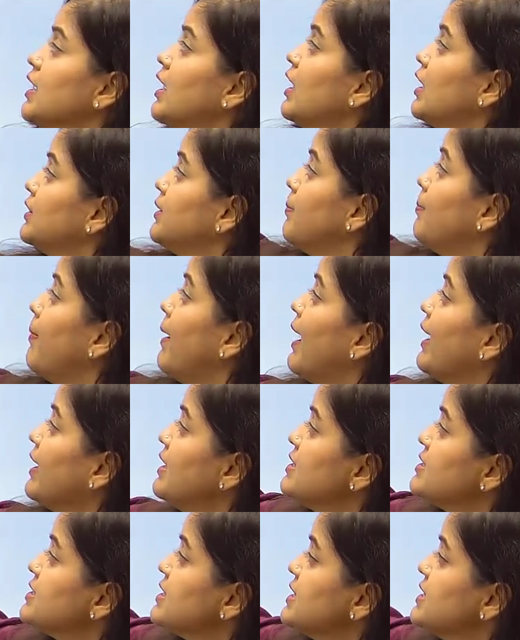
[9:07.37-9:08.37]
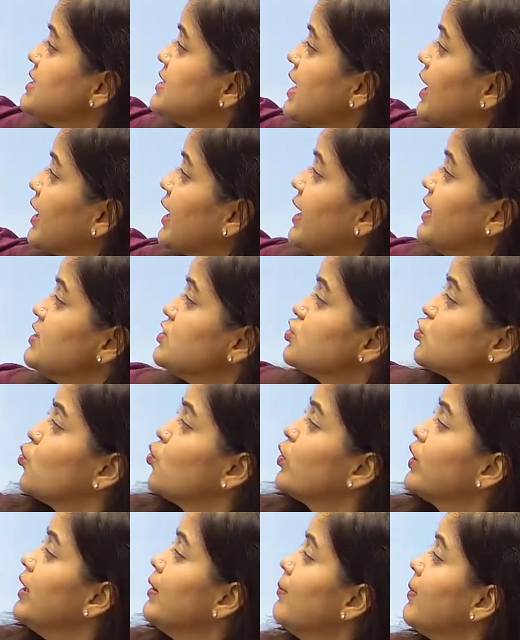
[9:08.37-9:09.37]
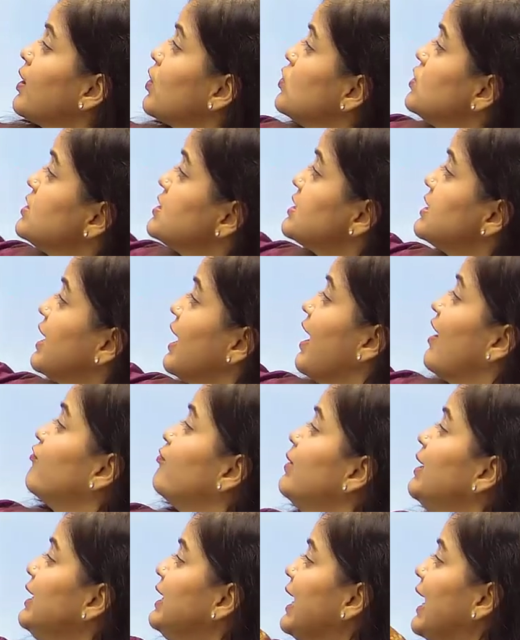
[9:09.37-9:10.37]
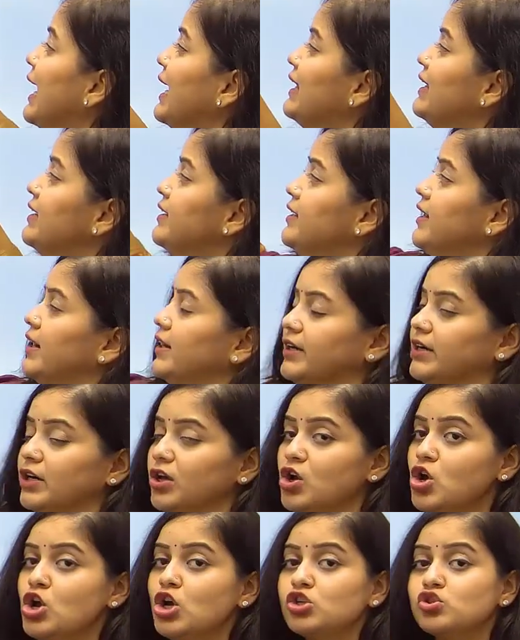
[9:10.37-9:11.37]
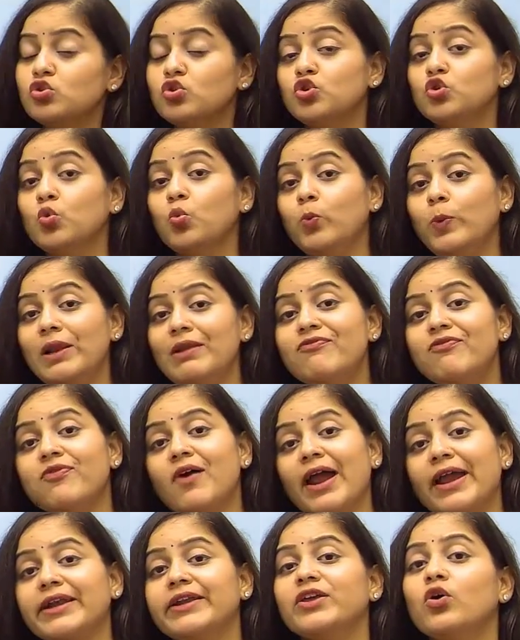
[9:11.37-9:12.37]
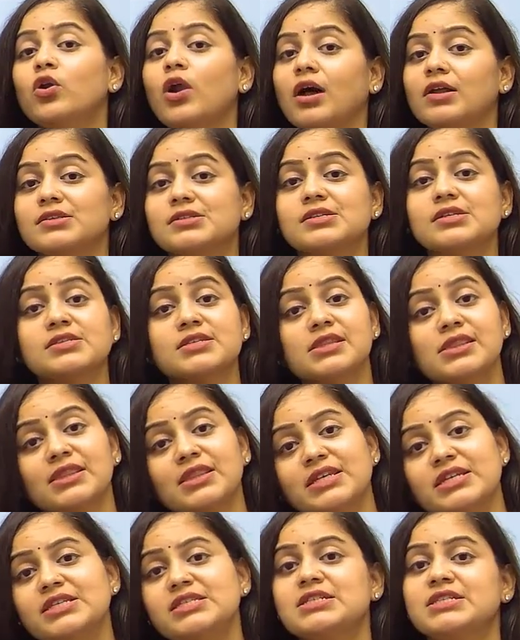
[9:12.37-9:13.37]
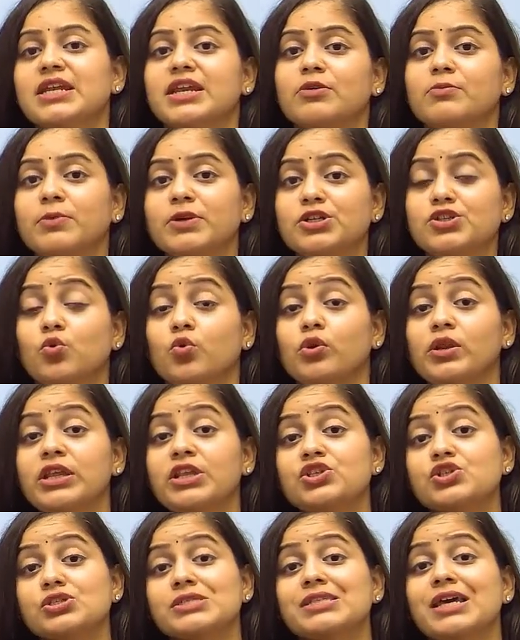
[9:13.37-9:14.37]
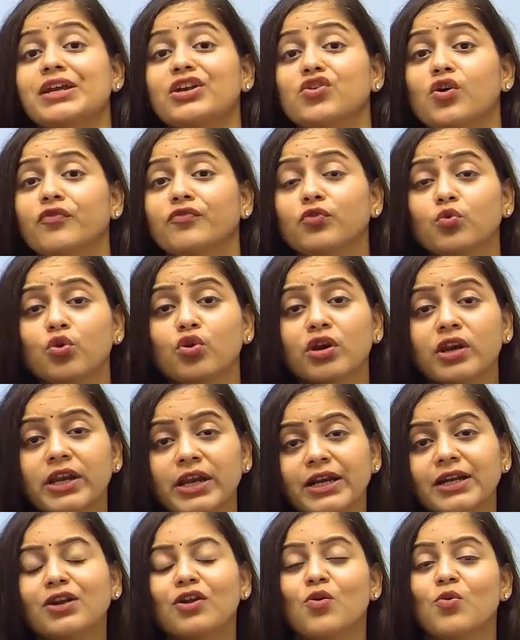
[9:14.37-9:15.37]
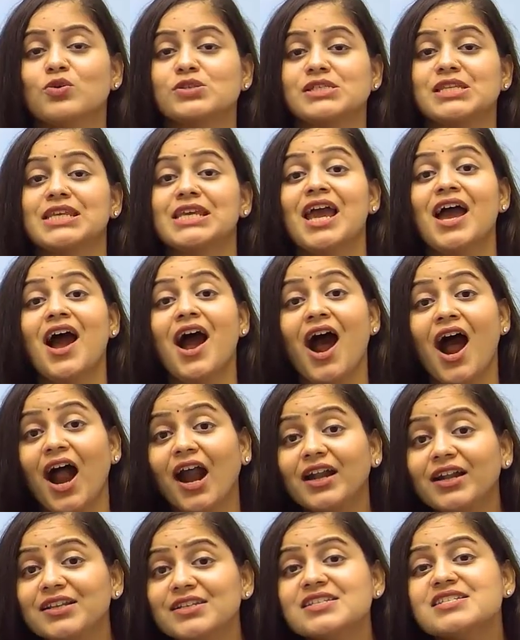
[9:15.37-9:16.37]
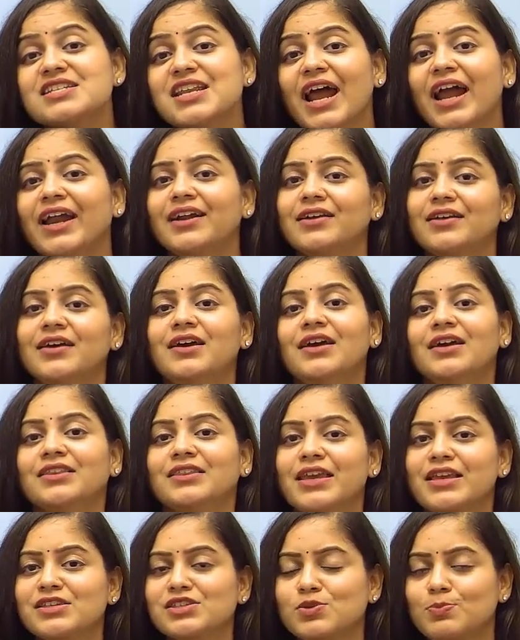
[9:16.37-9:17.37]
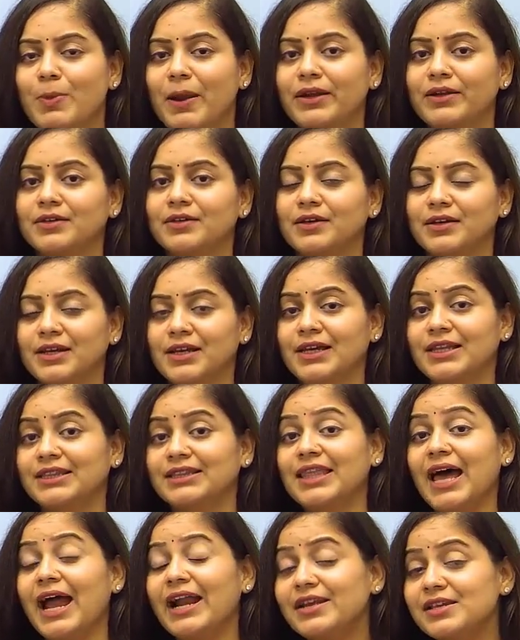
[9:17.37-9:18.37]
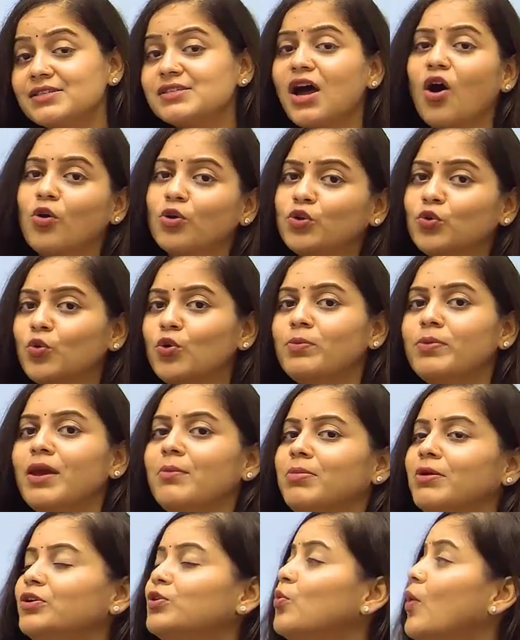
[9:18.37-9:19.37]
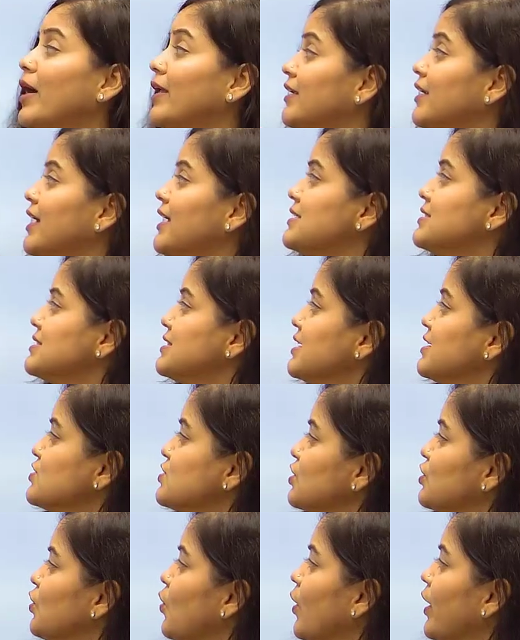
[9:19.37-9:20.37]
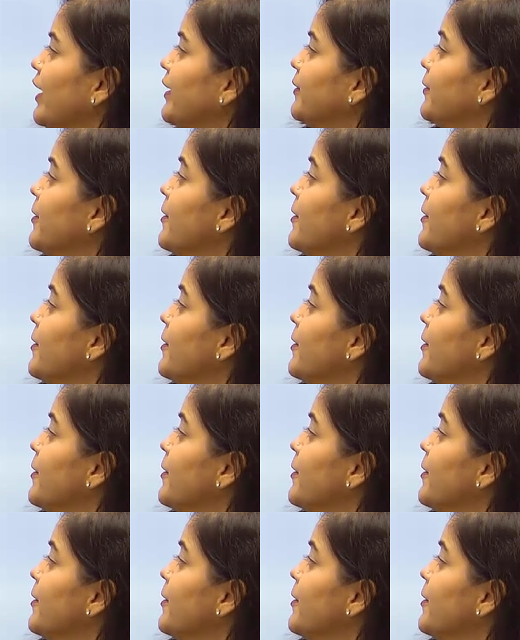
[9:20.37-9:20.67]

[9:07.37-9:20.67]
The bias is against Kuki because they have been alienated. So you will find your answers in these statements only, just that you have to read closely, understand things better. That is how you will be able to analyze things in your head.